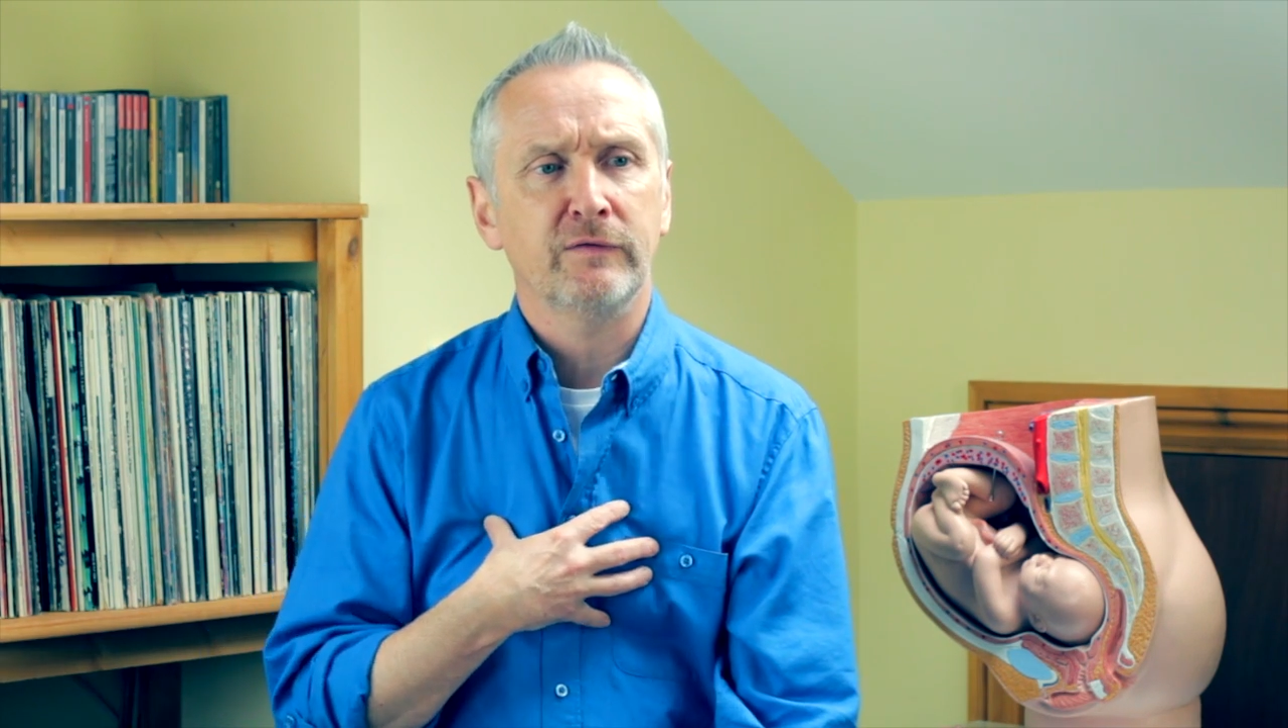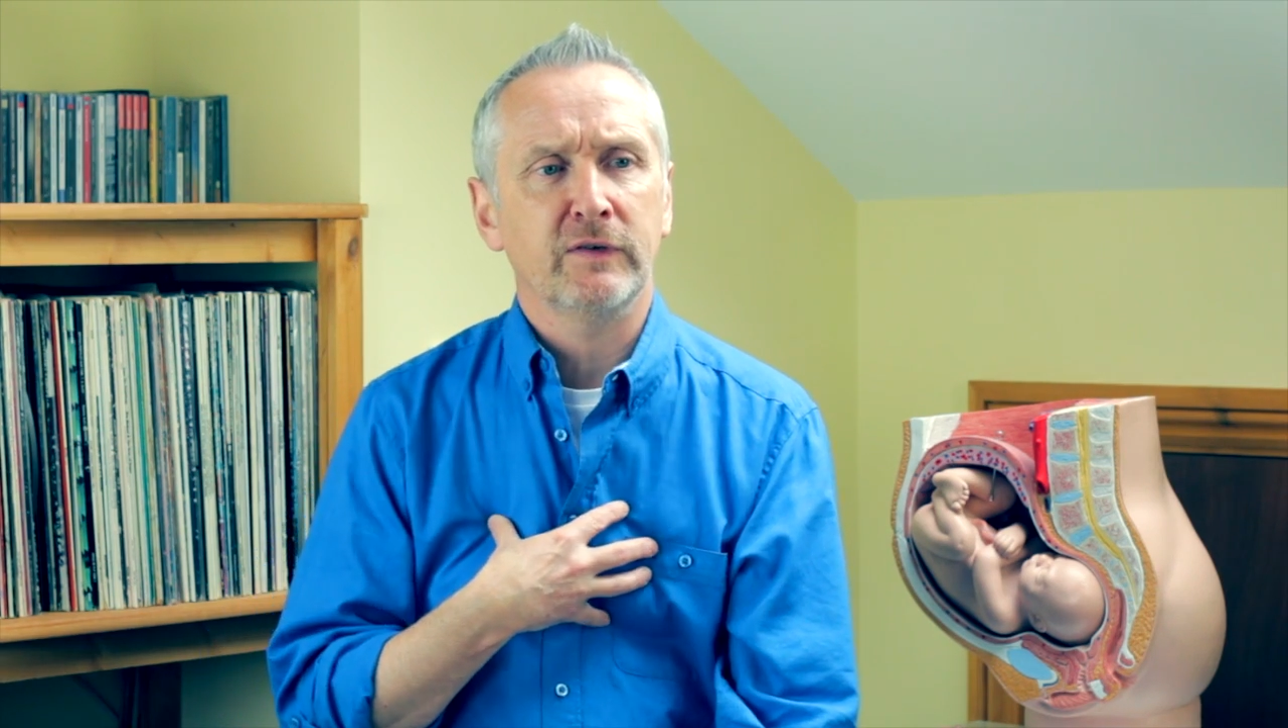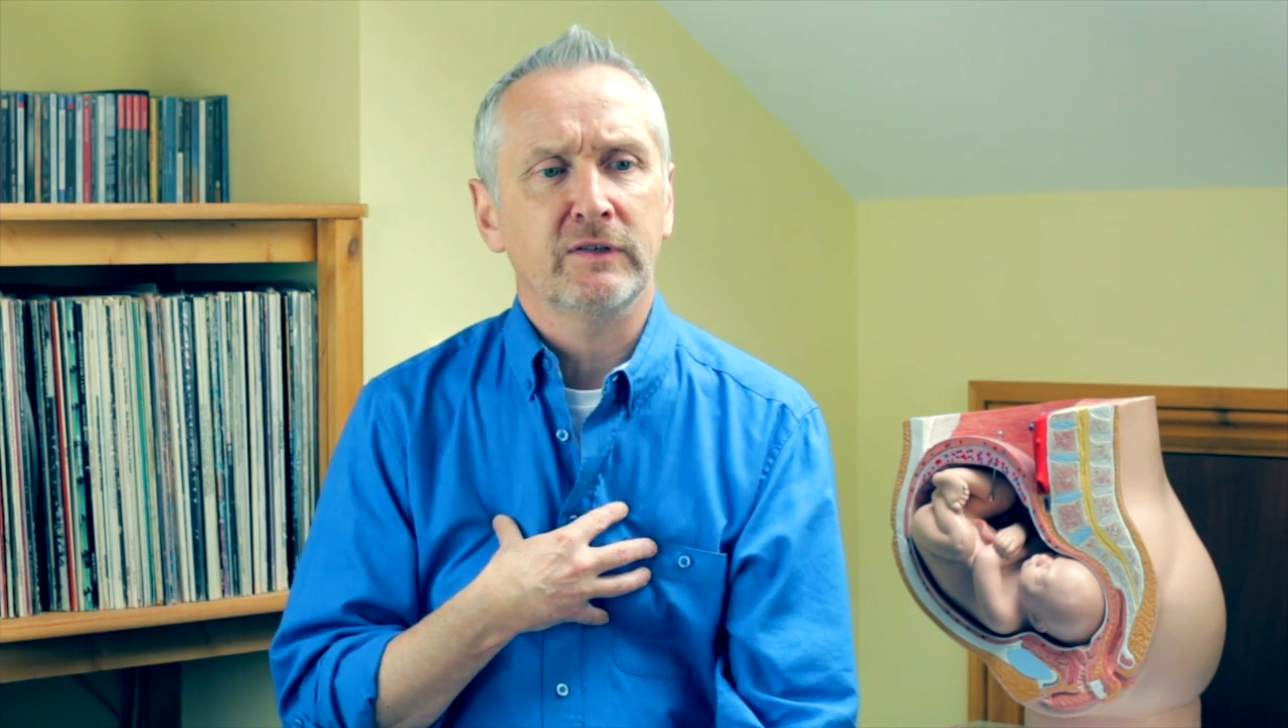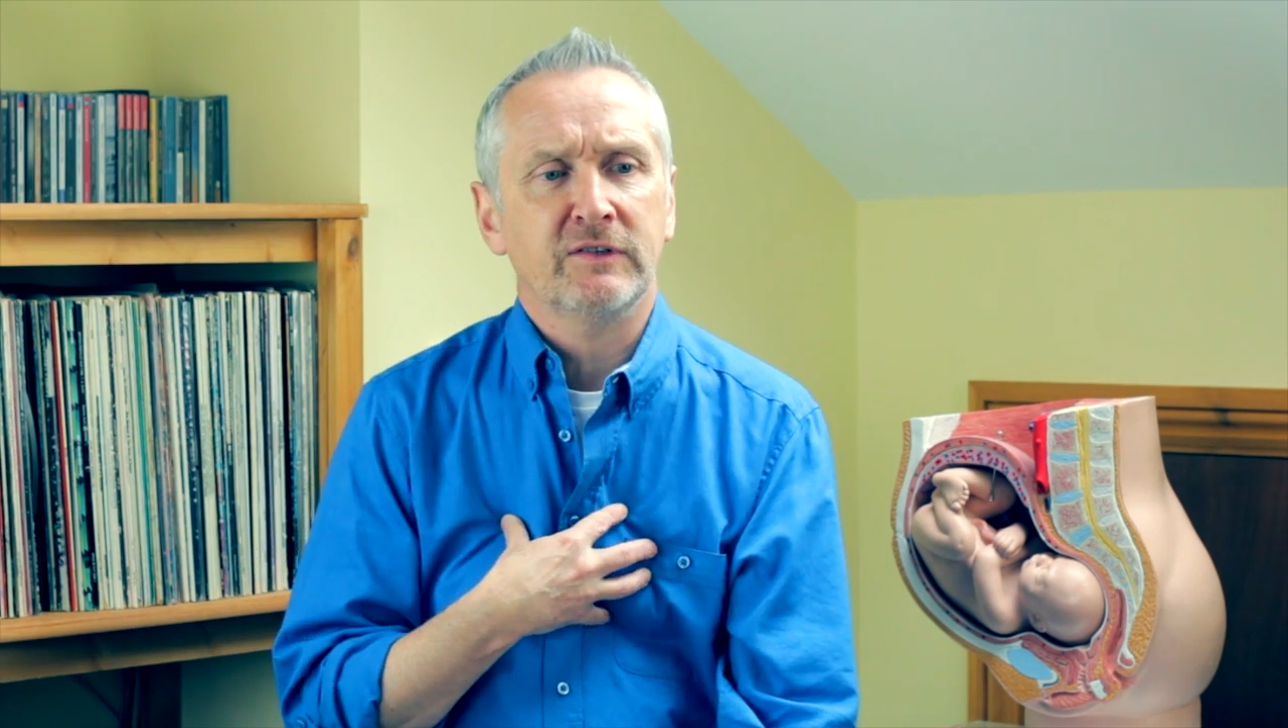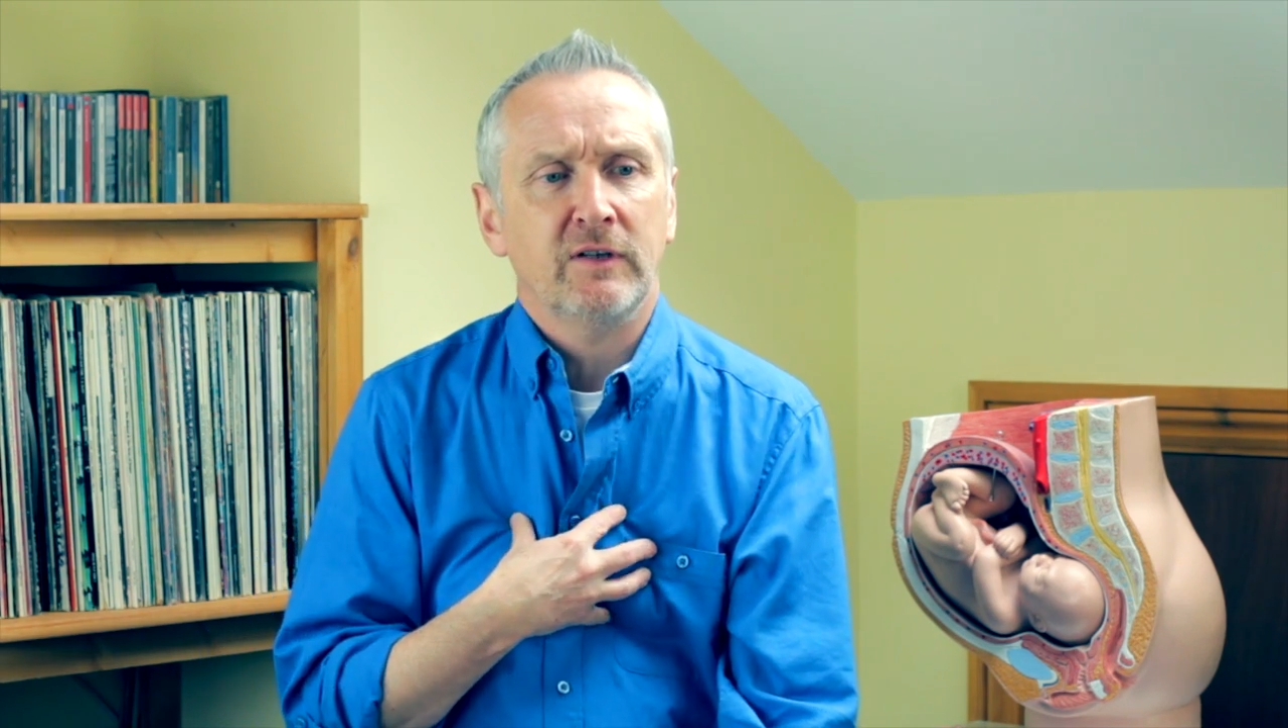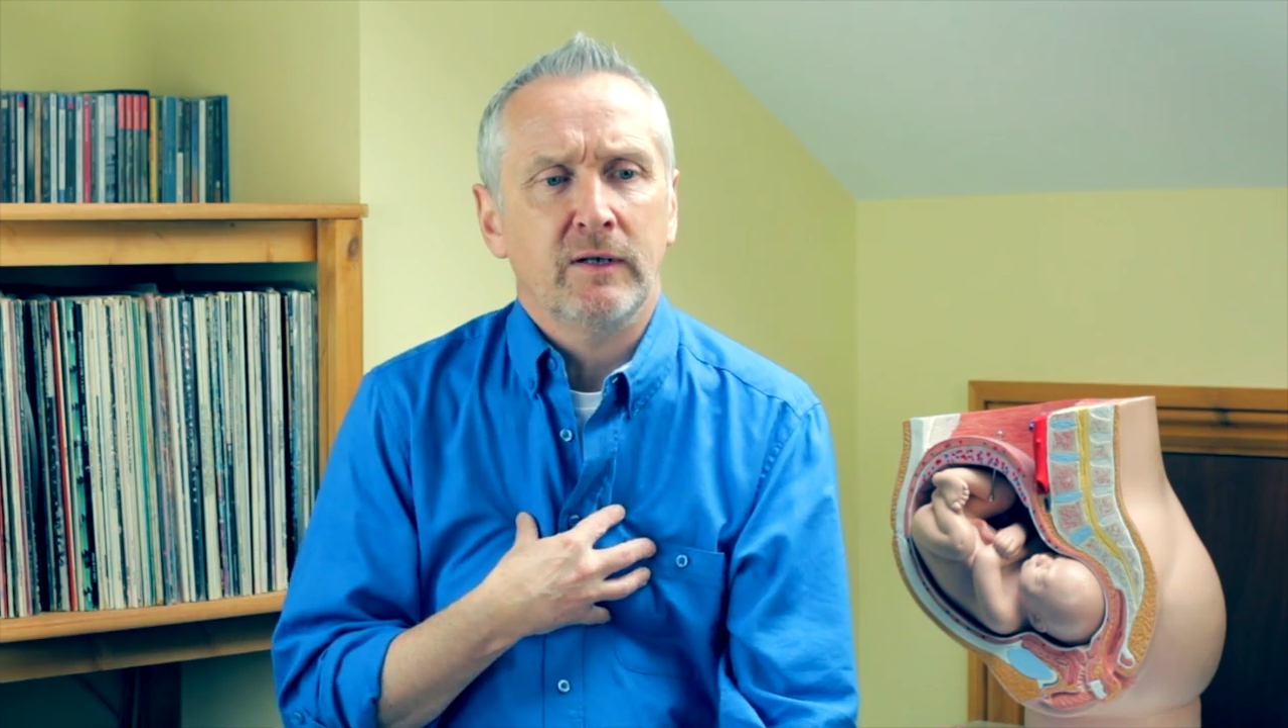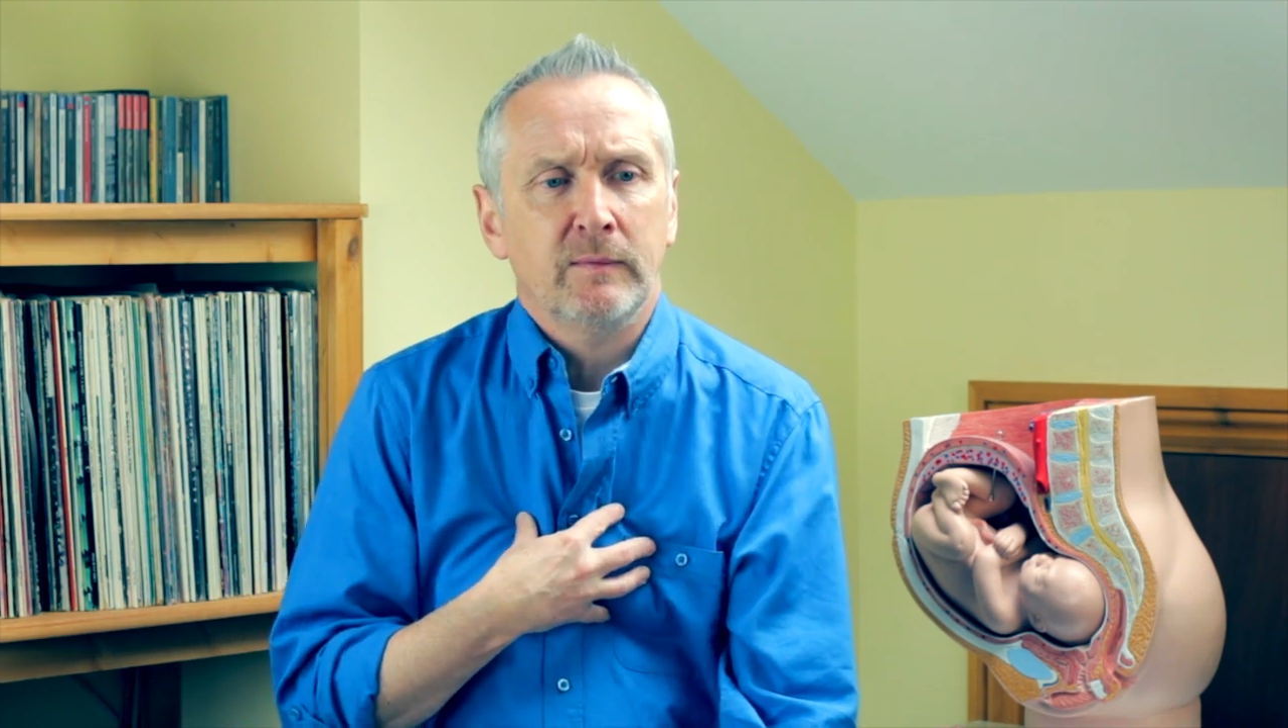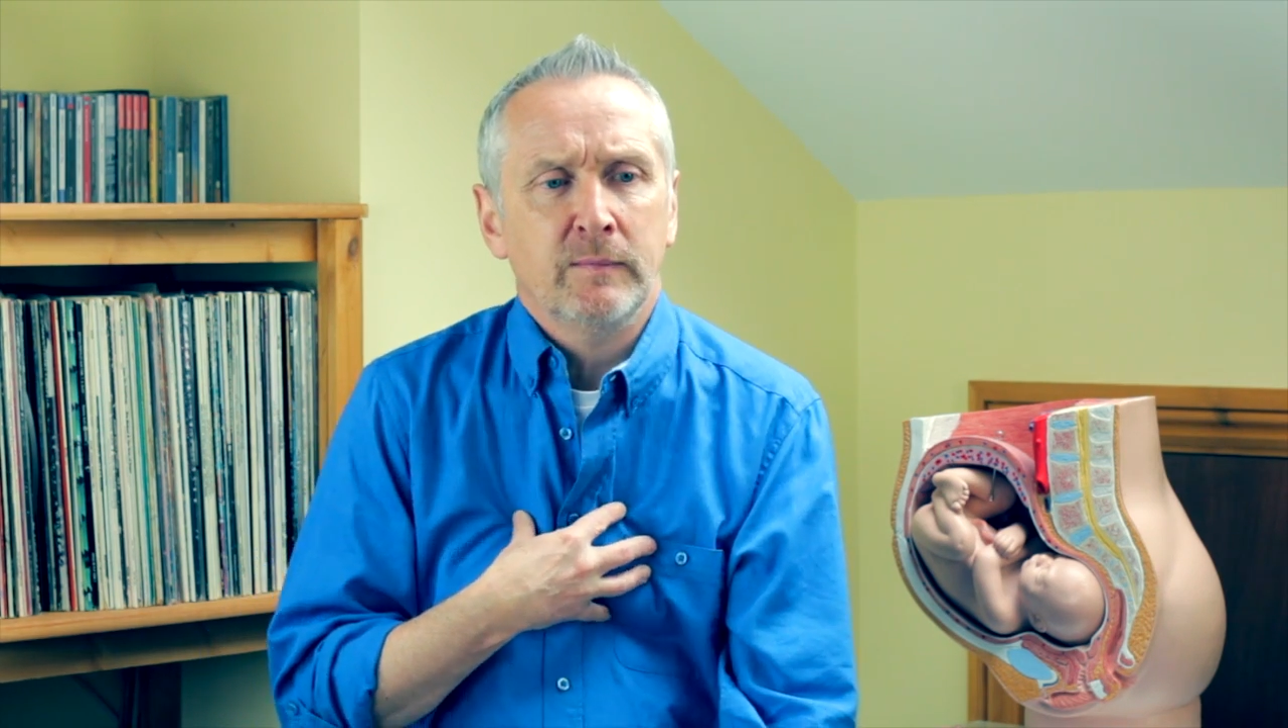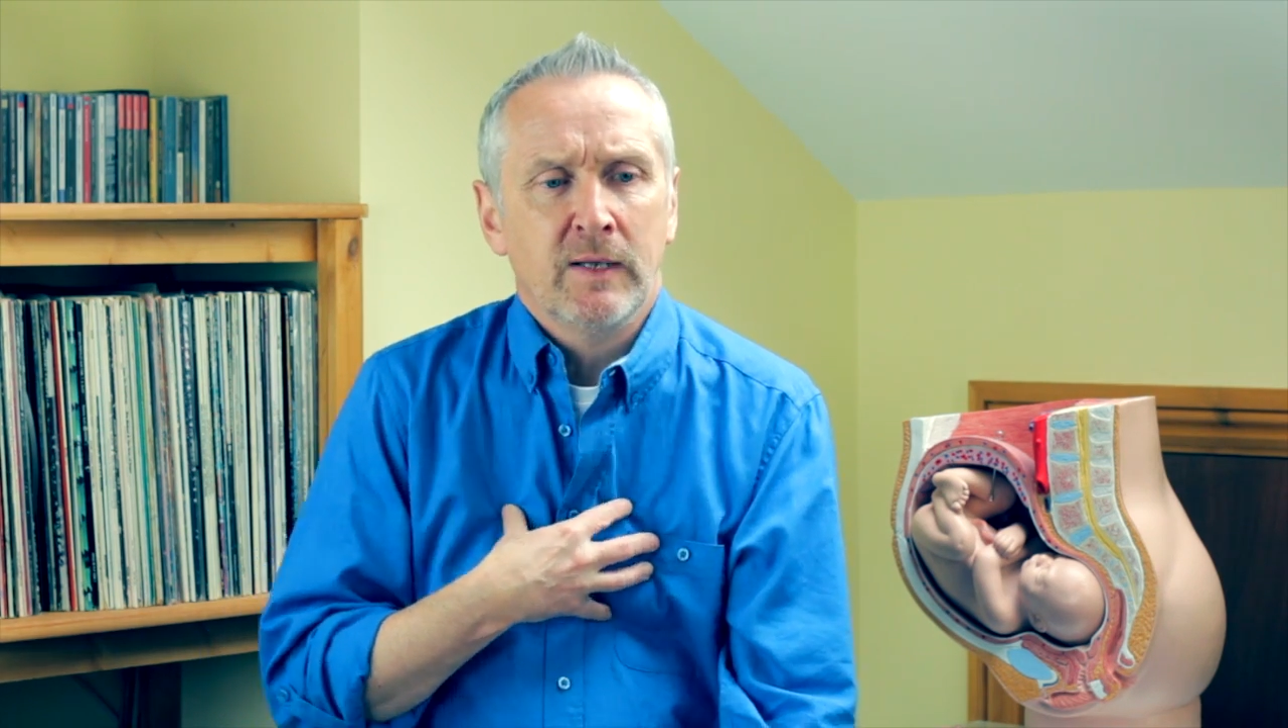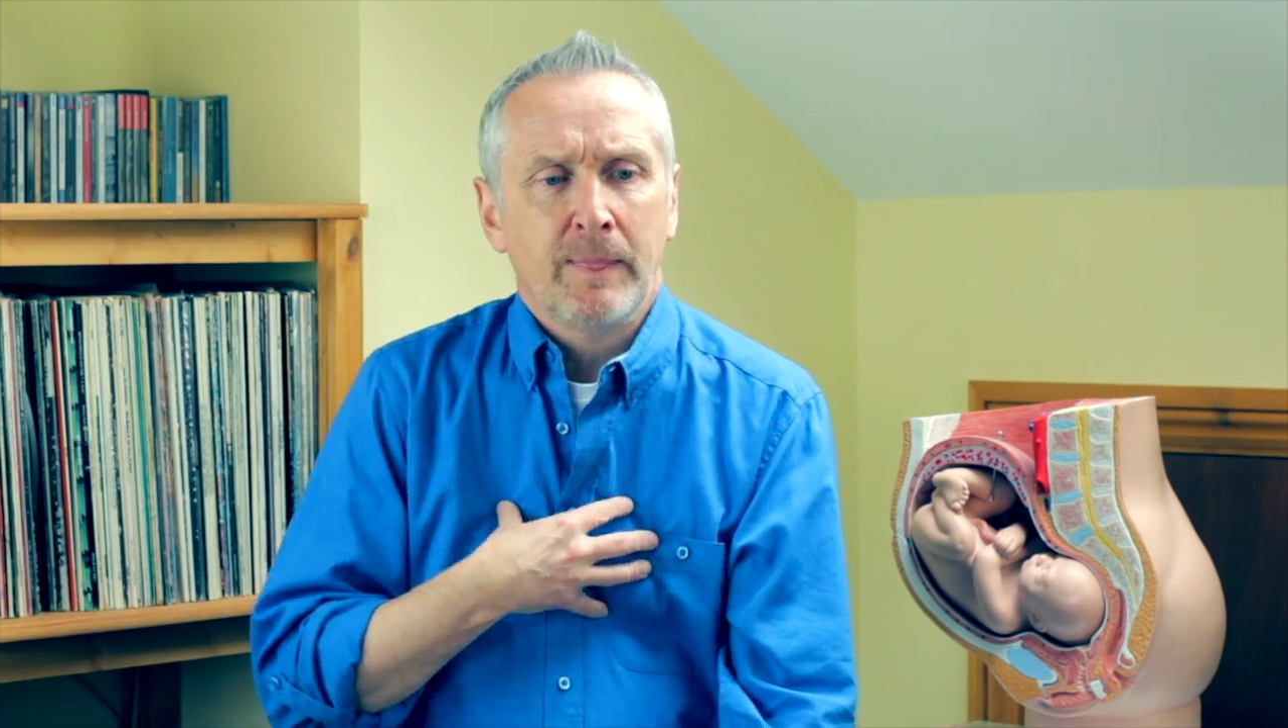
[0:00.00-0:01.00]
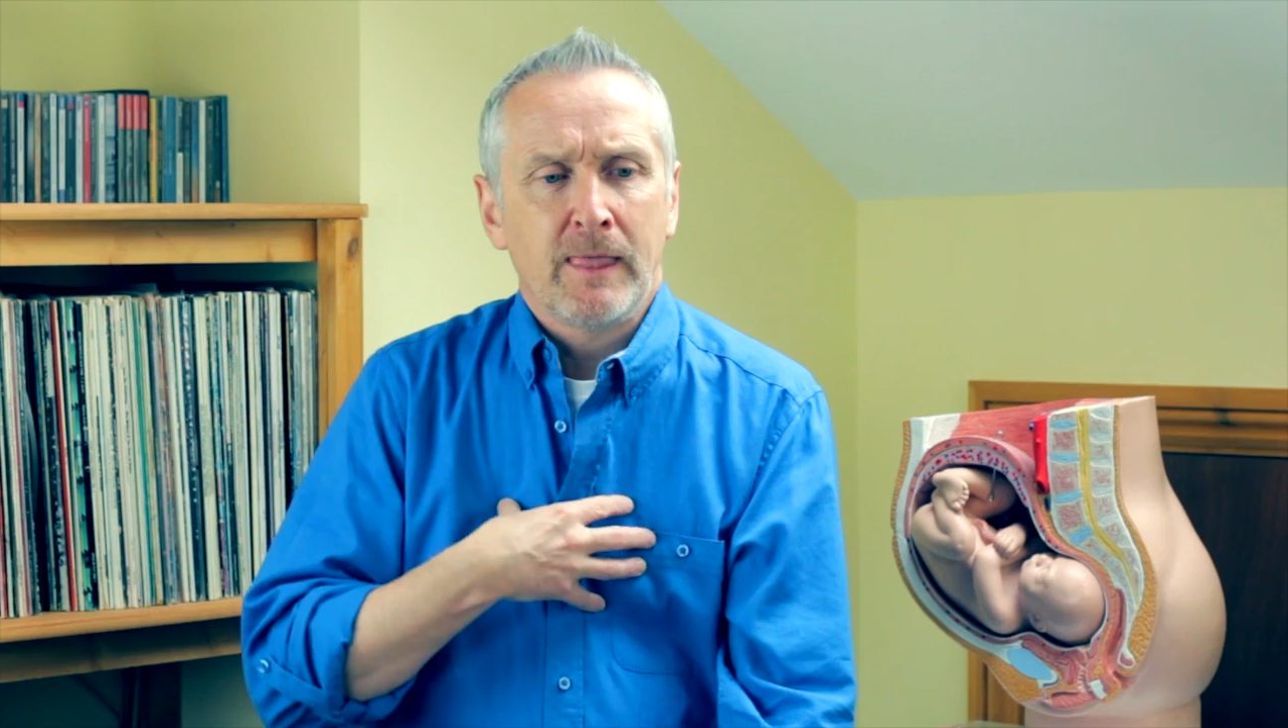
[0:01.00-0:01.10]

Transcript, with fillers: first time